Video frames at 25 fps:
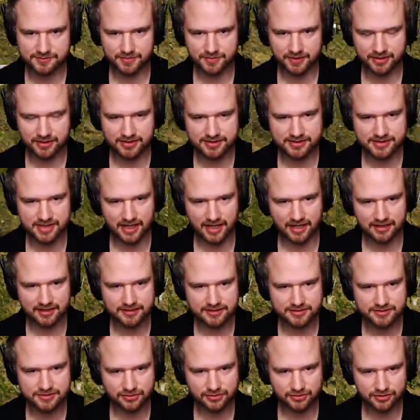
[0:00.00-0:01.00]
Because
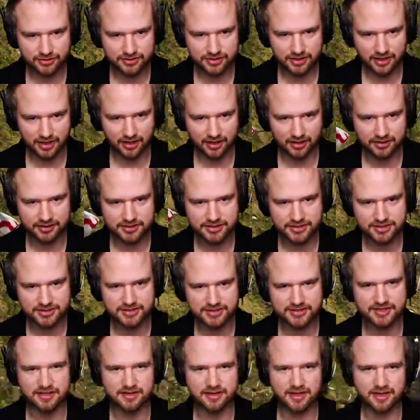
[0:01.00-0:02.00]
Elintor
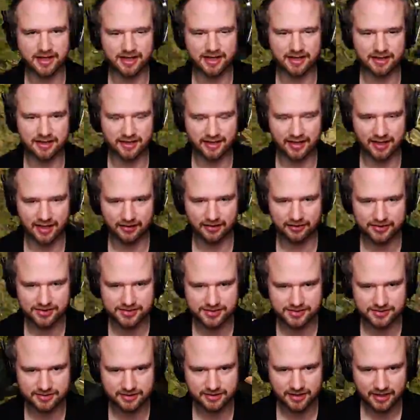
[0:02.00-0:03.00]
archers in a
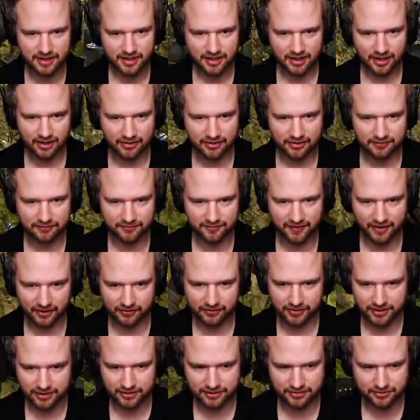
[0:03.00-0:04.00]
garrison are a
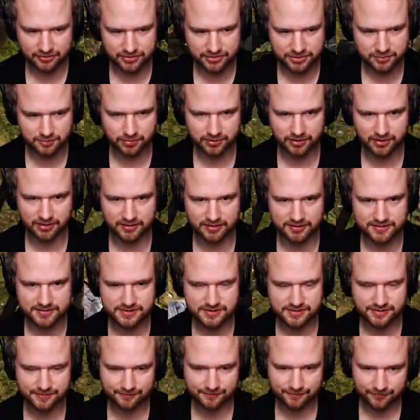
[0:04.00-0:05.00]
very huge
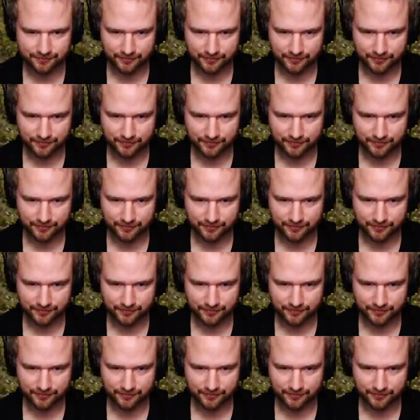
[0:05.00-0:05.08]
plus.